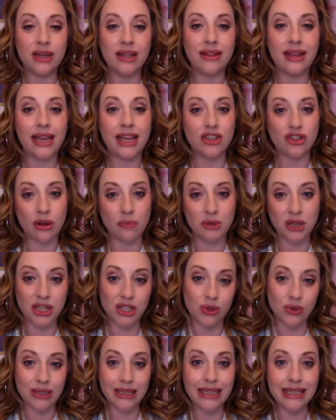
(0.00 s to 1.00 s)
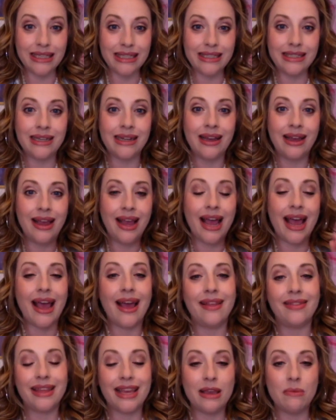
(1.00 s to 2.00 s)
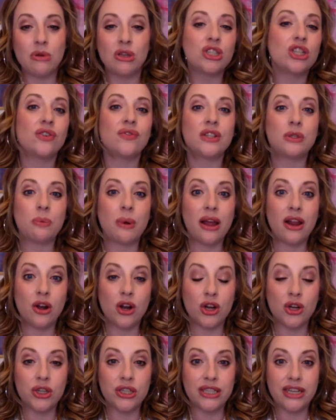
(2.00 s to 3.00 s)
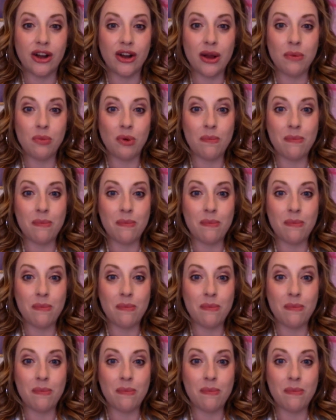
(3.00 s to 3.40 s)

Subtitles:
They get dropped onto a list, and the email service provider or your CRM will